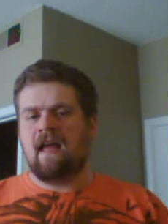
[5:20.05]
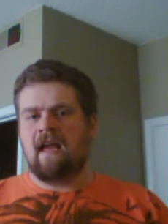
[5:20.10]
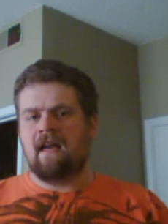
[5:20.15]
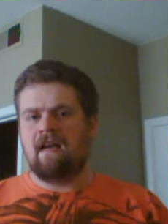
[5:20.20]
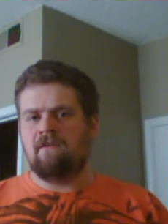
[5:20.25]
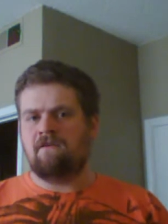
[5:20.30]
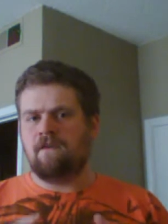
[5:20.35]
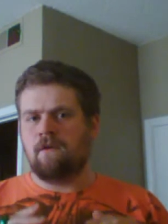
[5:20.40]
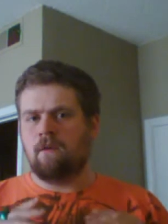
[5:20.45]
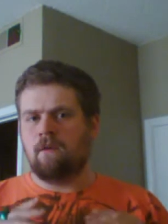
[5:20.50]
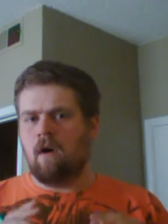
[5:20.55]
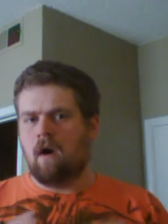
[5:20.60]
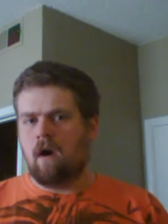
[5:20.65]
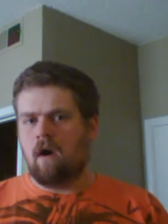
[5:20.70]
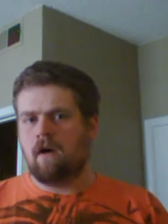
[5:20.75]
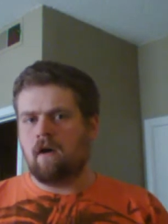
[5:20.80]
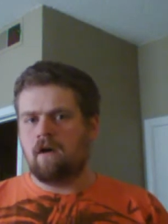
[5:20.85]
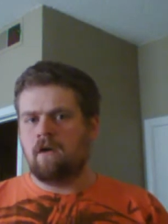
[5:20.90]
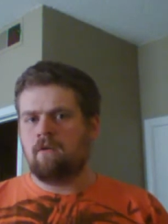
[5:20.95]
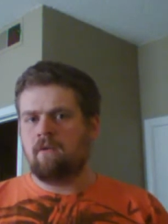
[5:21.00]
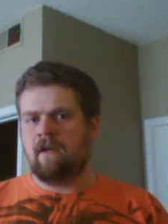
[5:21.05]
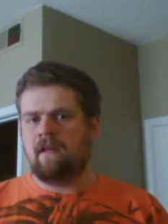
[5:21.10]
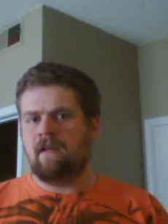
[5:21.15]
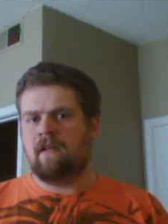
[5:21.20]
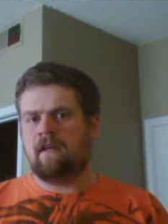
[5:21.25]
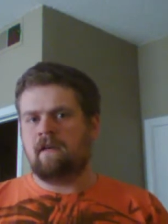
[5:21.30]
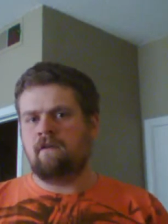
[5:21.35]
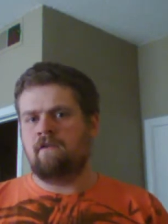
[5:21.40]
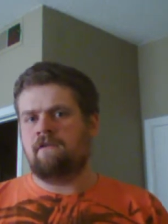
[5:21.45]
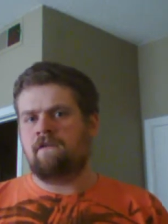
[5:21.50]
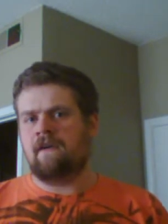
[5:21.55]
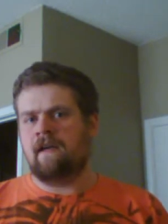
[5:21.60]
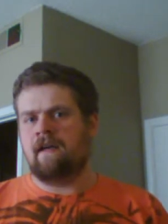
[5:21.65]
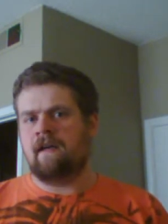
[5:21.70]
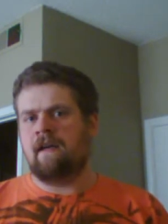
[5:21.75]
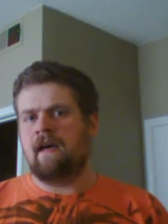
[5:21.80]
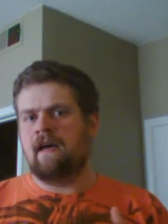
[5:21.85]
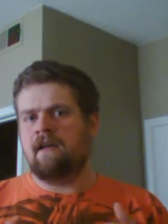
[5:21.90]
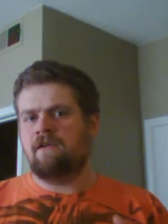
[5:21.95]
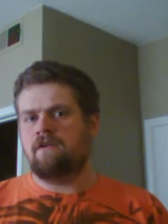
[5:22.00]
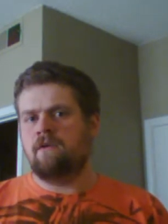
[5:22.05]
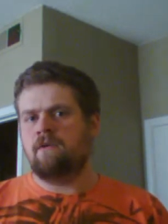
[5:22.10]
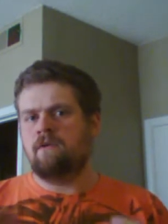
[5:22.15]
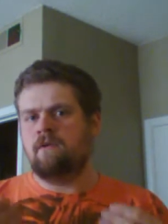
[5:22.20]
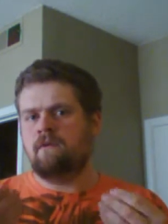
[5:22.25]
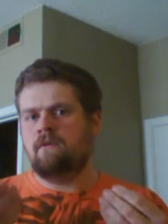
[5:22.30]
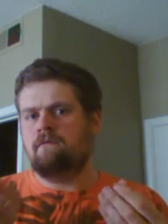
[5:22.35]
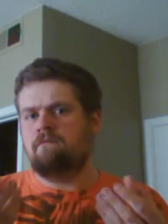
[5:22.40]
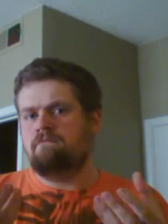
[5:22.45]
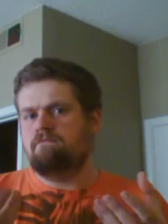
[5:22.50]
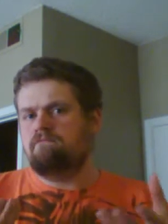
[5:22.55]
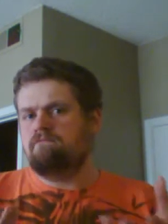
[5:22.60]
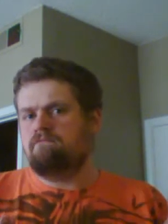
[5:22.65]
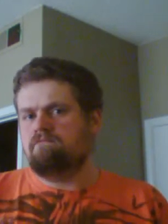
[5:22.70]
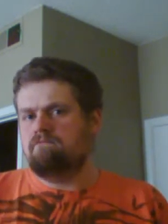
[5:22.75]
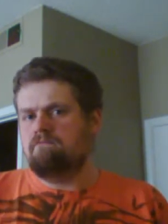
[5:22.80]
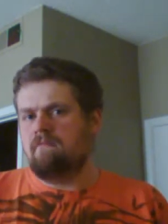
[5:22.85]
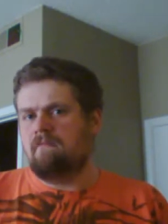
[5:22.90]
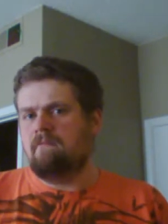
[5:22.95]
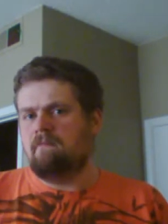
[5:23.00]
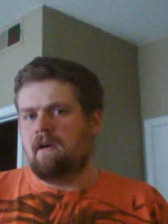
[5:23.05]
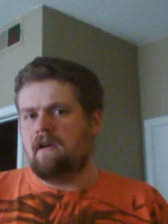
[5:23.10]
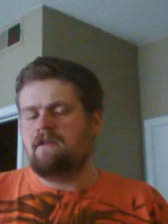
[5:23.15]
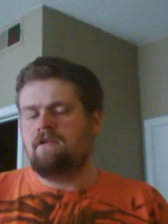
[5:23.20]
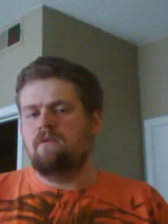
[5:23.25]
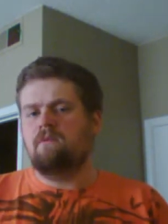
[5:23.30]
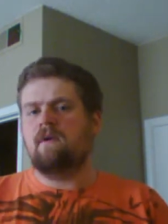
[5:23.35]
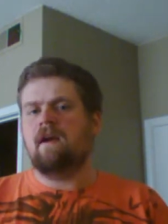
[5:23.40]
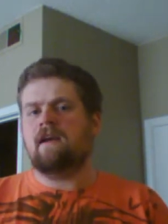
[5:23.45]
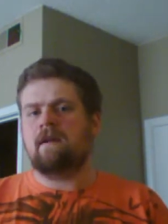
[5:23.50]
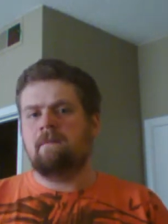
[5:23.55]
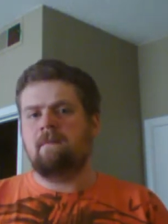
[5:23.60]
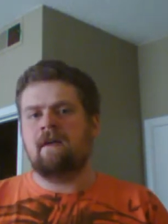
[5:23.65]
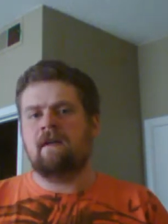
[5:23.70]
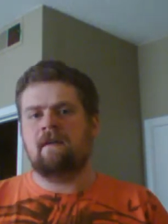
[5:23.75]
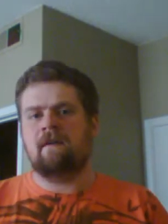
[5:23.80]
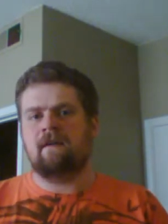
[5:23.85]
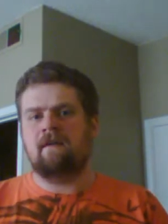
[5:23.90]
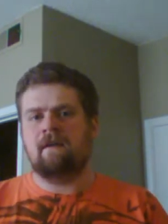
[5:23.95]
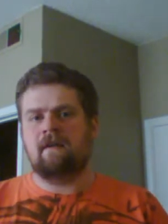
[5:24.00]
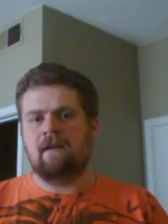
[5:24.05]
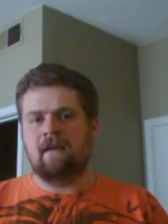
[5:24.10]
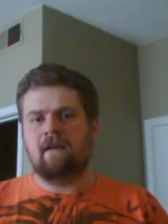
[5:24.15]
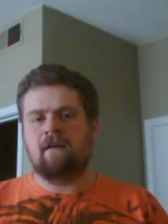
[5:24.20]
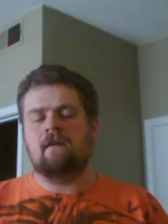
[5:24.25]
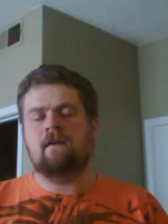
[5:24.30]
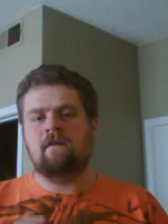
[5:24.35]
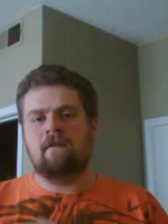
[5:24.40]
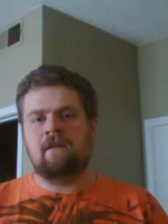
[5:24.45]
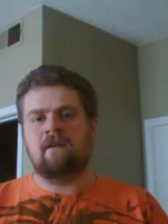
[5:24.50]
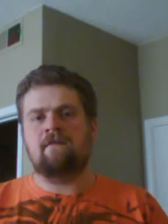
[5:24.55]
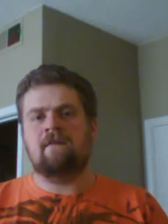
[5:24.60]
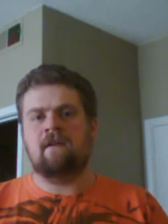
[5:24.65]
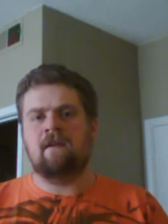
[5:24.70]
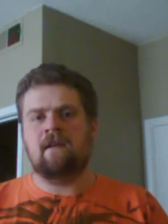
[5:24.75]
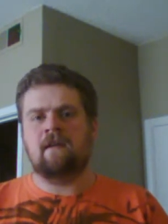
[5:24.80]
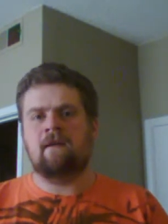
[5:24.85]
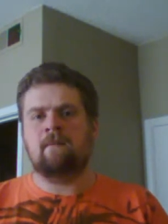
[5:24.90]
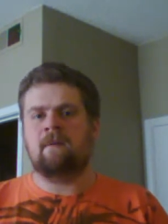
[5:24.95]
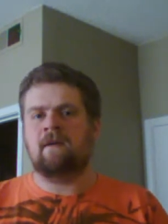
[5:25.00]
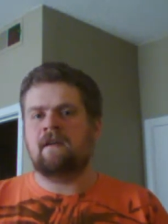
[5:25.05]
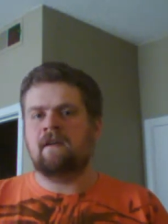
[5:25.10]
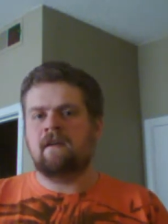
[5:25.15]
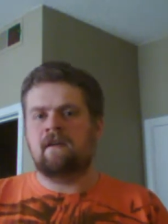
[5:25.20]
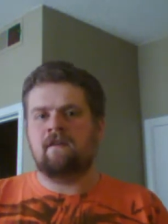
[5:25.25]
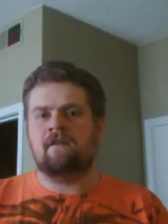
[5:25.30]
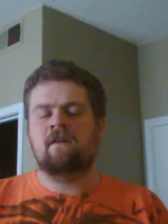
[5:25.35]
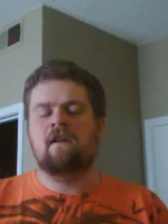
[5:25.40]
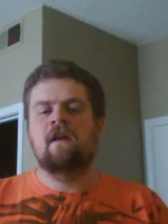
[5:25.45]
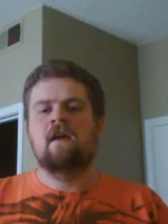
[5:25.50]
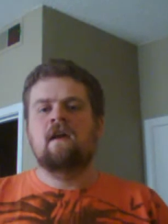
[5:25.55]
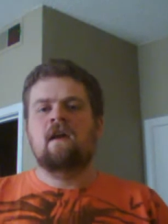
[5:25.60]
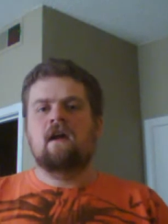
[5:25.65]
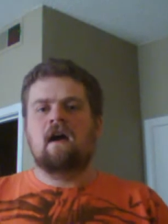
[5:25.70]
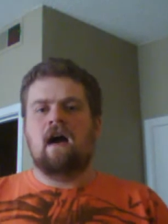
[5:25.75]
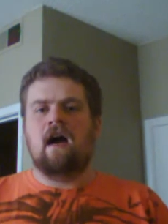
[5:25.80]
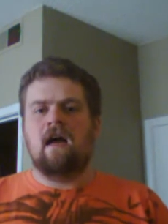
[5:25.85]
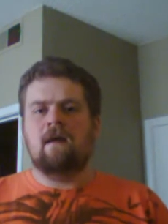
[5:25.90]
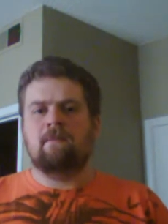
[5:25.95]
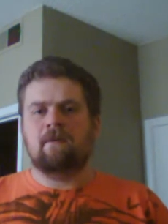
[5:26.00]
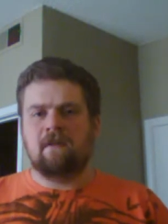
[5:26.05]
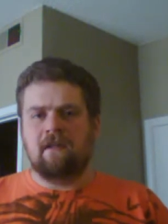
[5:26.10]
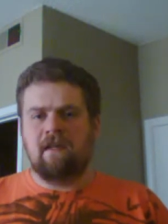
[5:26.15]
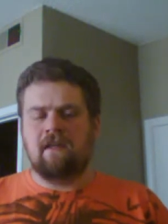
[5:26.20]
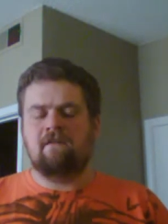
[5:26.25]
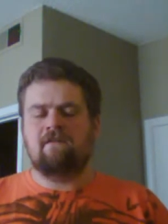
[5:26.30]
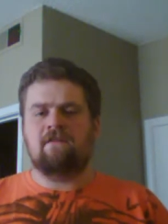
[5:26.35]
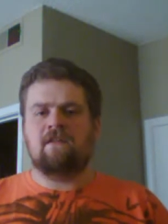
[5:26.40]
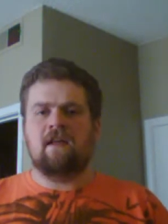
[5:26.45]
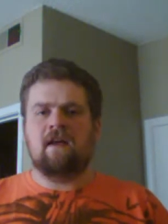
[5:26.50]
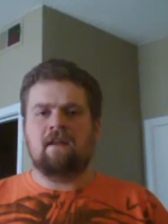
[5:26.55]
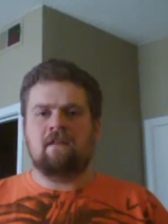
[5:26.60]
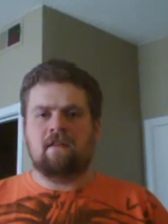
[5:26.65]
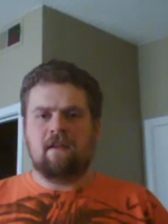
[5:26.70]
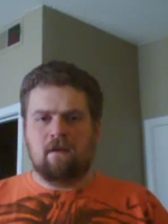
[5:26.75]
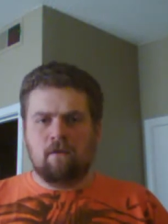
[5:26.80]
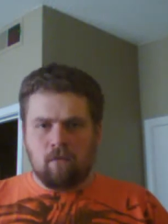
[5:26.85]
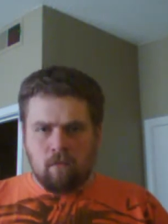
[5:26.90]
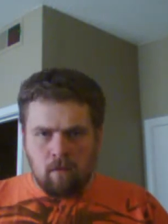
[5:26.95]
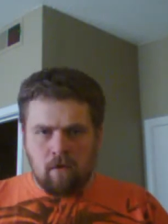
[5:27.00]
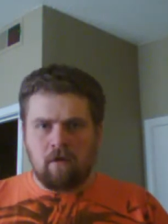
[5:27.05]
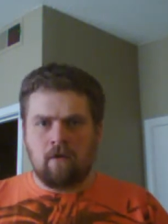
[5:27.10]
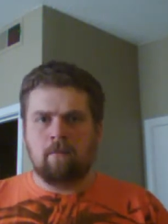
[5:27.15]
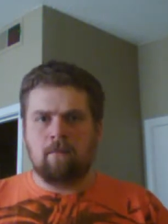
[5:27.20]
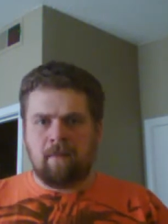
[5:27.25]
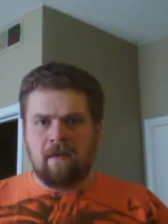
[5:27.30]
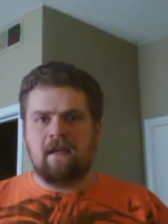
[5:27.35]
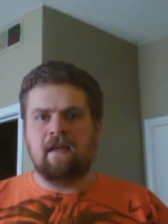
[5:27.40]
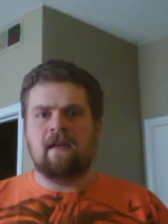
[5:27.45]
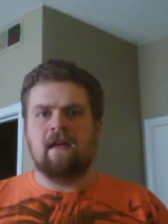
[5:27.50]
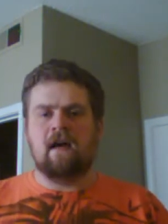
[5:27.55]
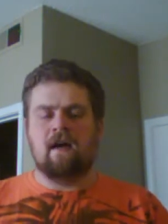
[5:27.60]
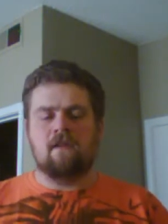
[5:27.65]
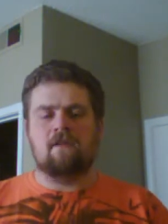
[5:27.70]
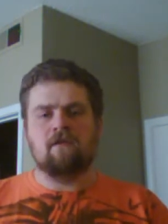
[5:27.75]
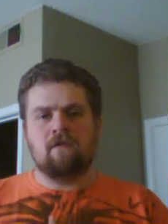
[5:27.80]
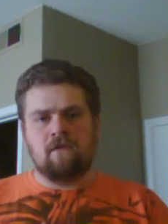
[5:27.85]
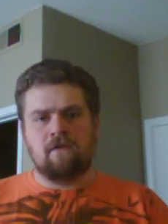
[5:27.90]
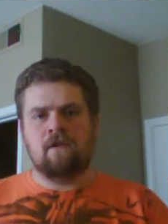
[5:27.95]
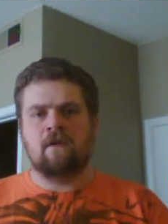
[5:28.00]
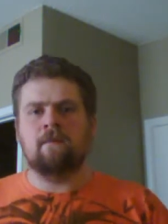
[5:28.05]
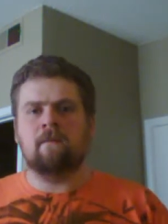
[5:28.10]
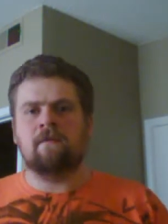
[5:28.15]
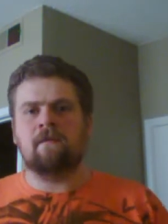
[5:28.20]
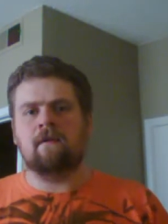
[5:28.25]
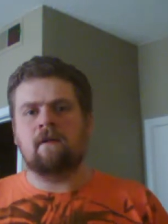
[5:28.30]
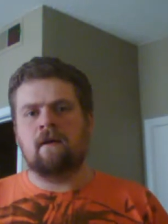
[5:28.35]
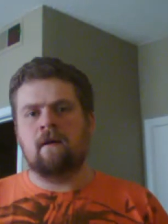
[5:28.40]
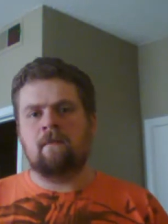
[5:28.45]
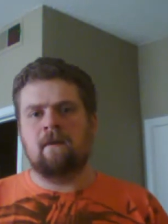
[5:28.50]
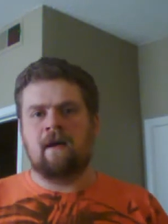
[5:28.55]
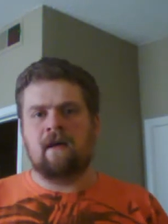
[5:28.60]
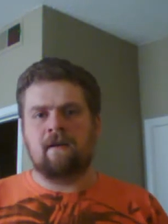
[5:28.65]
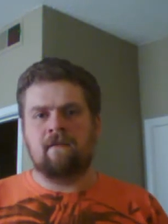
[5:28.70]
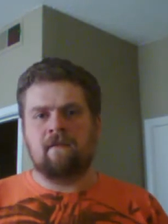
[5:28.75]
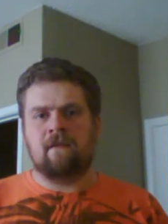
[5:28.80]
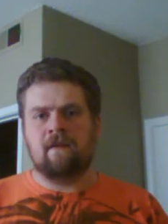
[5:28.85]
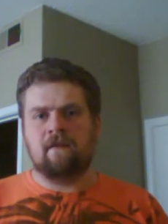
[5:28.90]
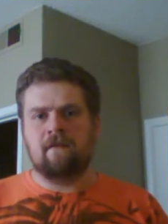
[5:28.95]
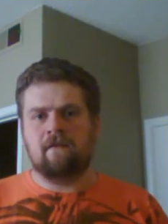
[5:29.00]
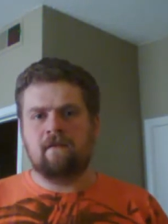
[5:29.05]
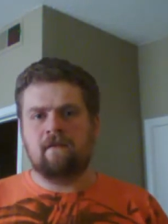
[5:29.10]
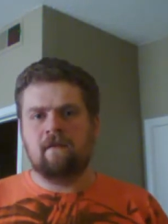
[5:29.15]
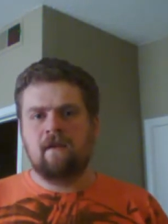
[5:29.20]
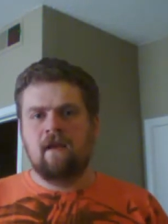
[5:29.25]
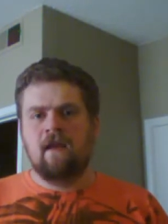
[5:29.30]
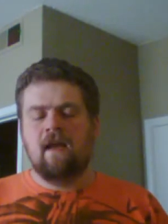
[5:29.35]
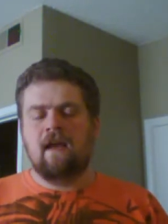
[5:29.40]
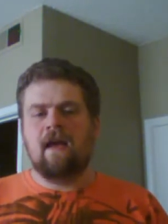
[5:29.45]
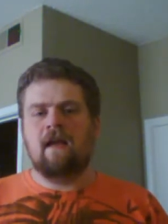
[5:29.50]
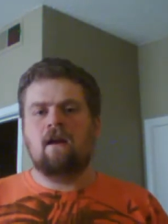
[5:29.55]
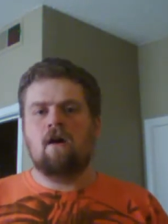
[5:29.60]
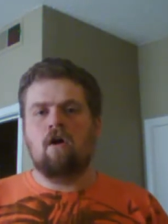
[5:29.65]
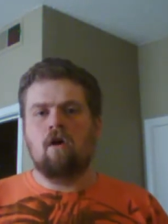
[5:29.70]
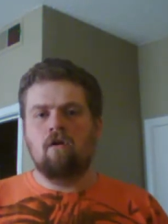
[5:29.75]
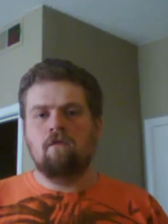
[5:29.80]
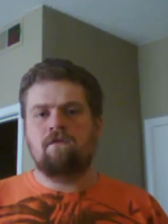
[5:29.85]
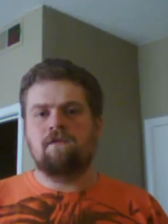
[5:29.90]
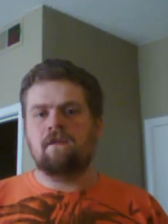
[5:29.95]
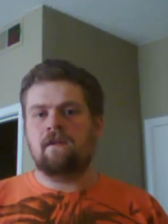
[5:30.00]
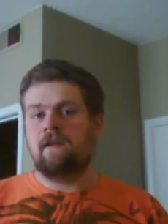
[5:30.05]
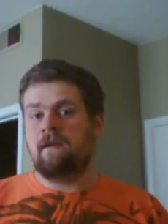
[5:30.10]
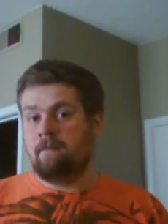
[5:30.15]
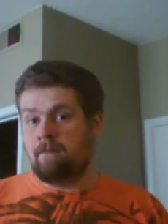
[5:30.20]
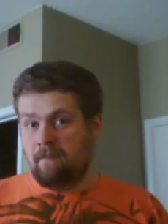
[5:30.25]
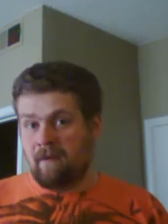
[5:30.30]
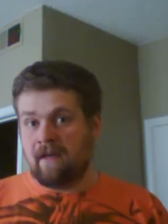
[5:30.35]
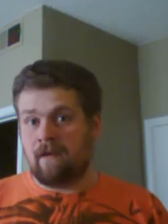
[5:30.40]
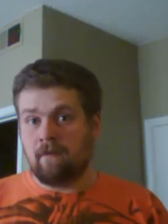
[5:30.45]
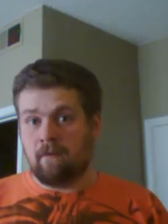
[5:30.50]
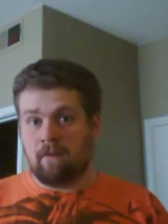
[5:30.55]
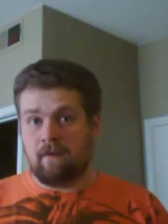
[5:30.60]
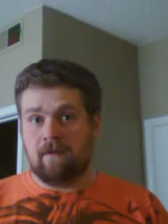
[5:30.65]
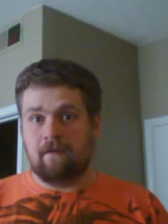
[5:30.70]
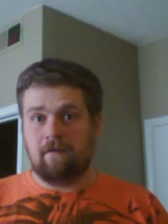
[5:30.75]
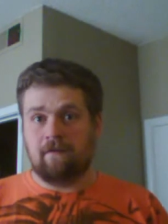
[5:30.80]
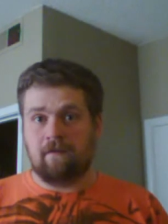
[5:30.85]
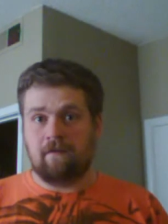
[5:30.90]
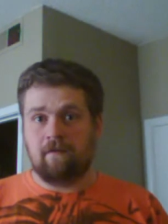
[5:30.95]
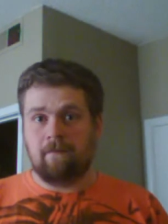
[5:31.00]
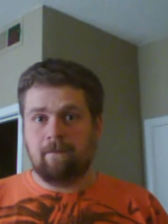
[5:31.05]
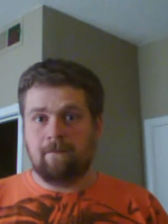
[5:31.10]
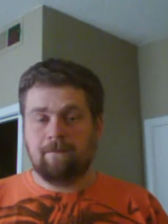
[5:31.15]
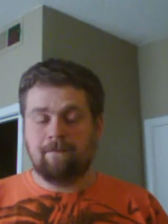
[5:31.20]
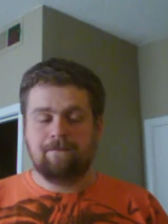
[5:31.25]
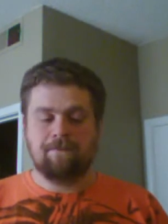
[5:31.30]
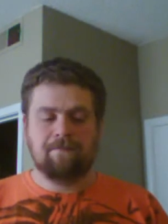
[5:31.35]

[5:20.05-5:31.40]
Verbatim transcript: And if you are a Green Lantern fan, I do I do recommend to get it on DVD because I believe that there will be other films to come out of this, and hopefully better ones.